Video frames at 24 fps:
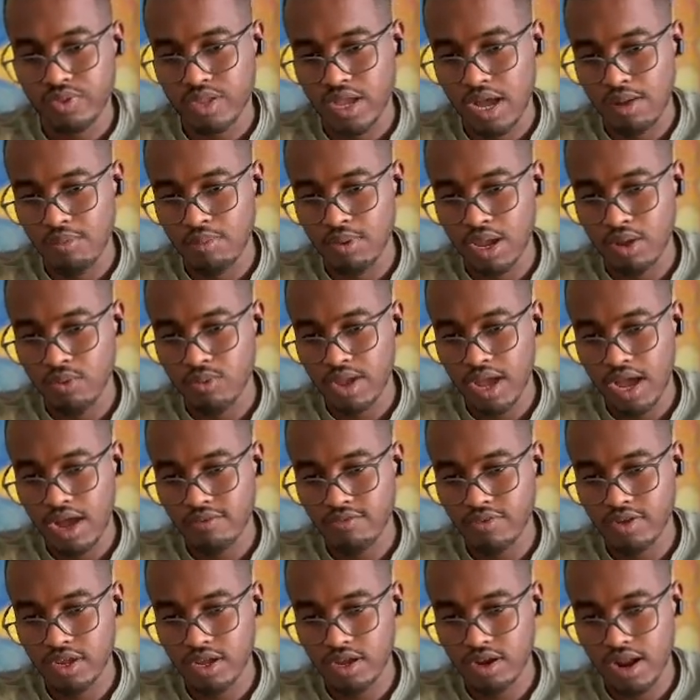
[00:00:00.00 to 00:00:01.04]
We have
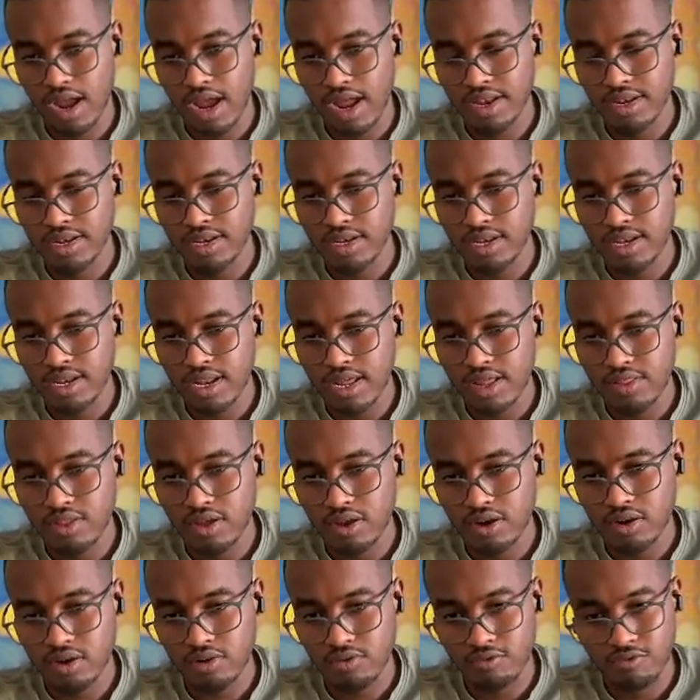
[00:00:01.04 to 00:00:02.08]
here
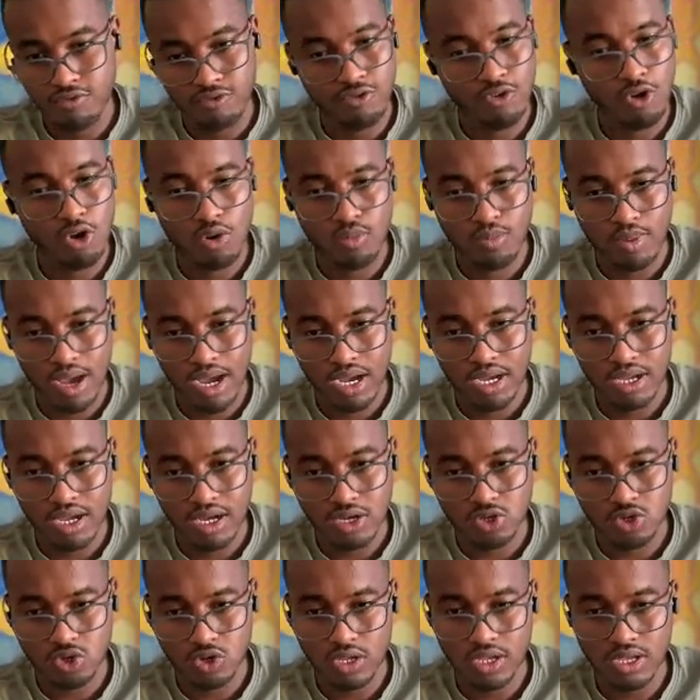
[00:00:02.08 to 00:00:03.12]
another fallback
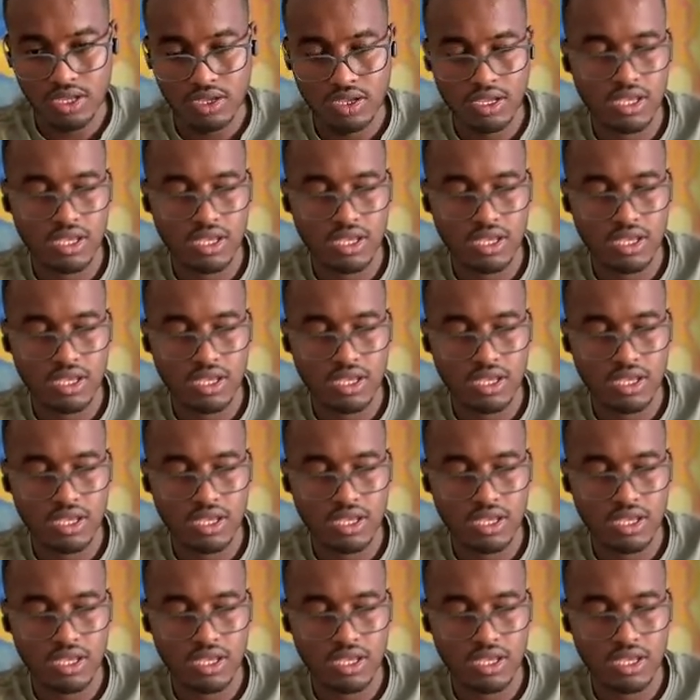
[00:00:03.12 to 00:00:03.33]
actually.